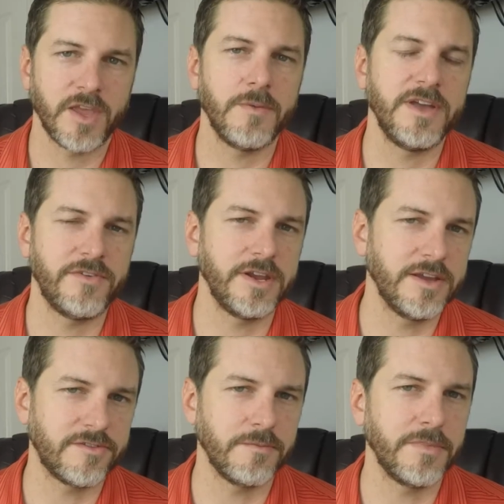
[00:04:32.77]
I'll be able to
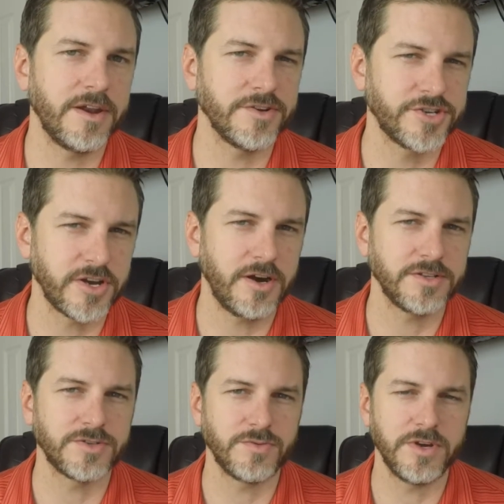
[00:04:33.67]
get some better
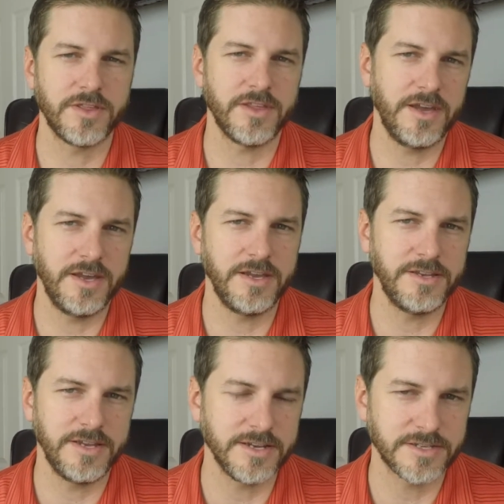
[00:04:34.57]
shots with a
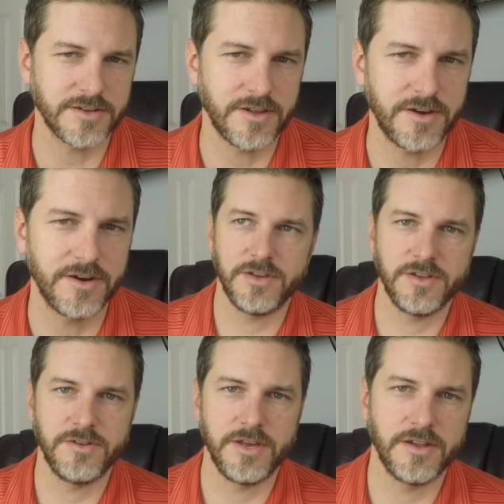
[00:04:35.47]
DSLR. You can
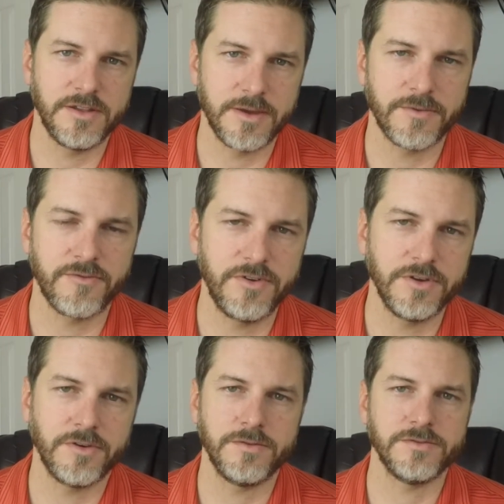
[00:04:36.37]
do that depth of
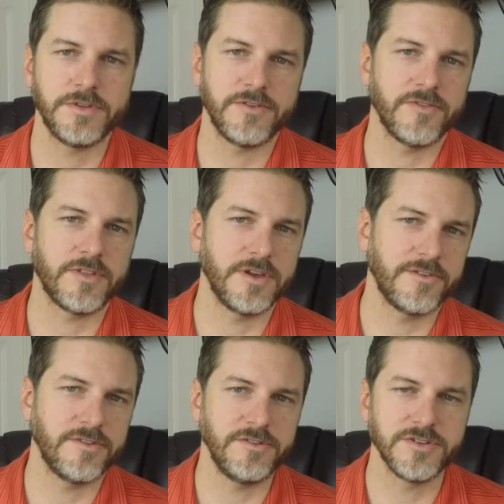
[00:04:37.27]
field and different
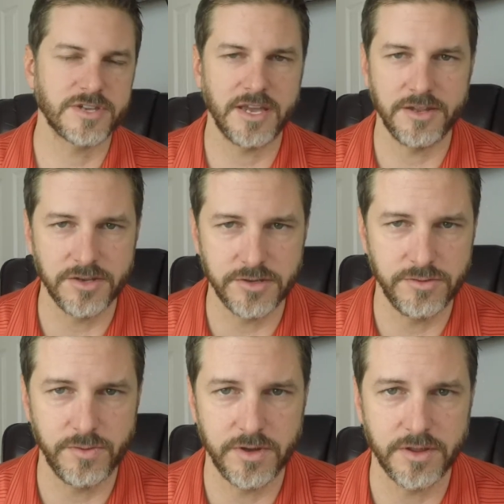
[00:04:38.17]
things that you just can't
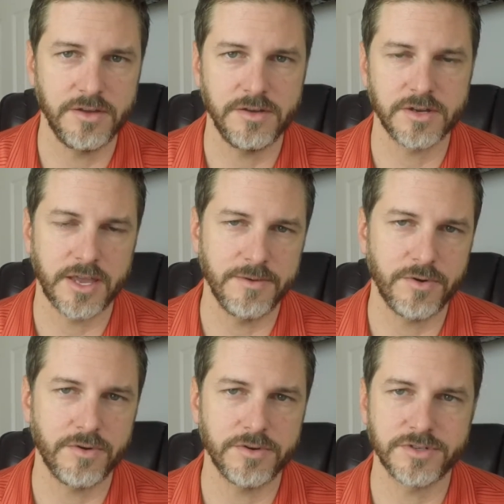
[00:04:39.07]
do with a
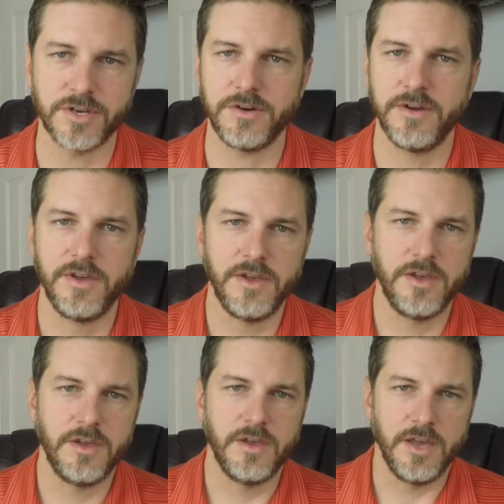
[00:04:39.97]
camcorder. So
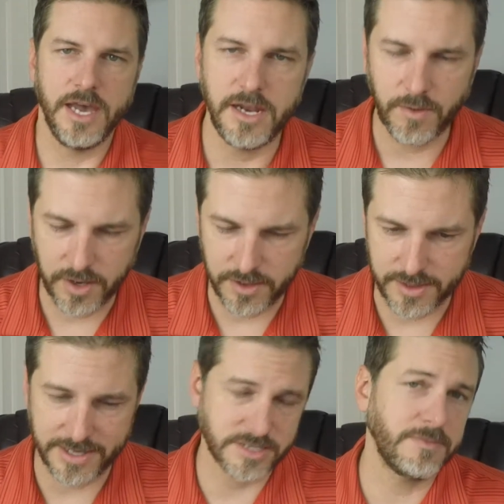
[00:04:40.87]
anyway,
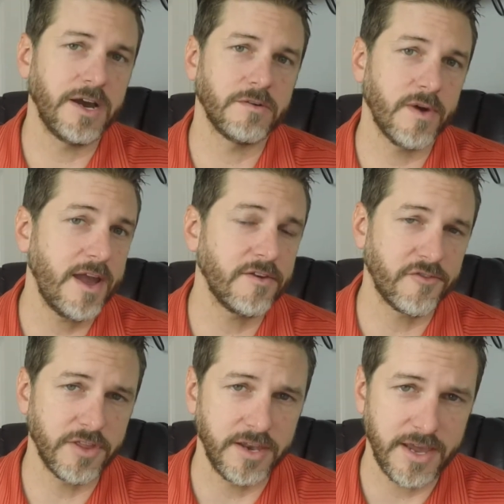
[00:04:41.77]
that's my rant
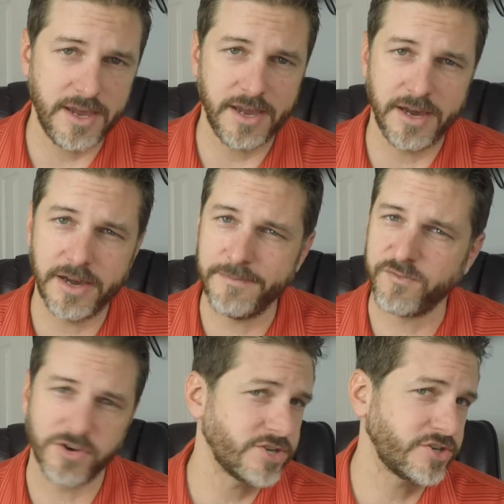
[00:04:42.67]
for the day.
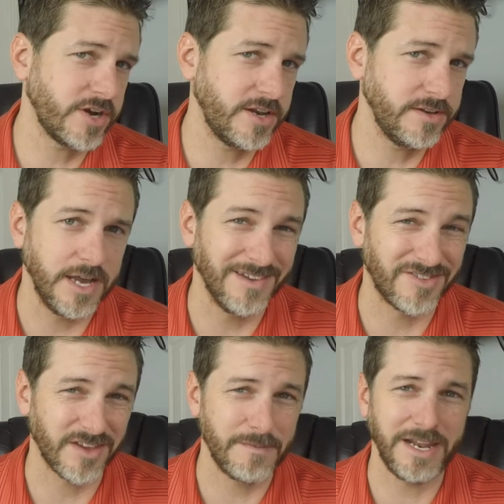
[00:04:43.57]
I'm frustrated. If
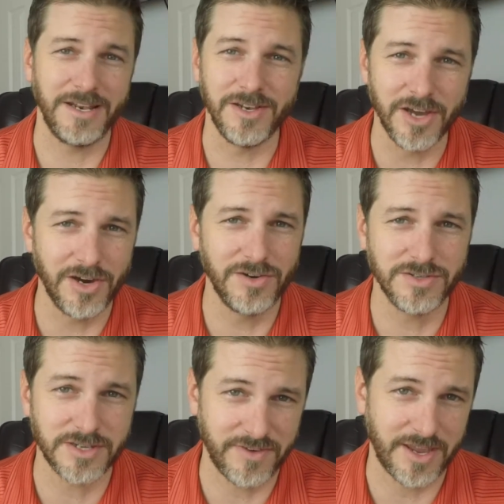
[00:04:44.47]
somebody
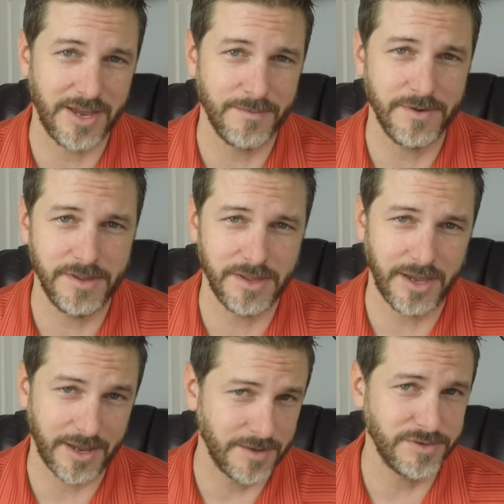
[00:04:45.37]
knows of a camera
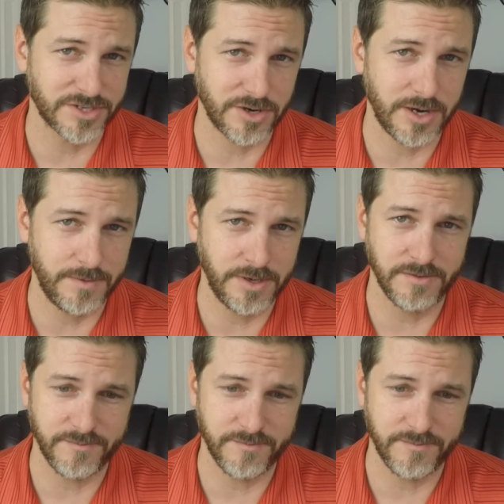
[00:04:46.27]
like I'm describing,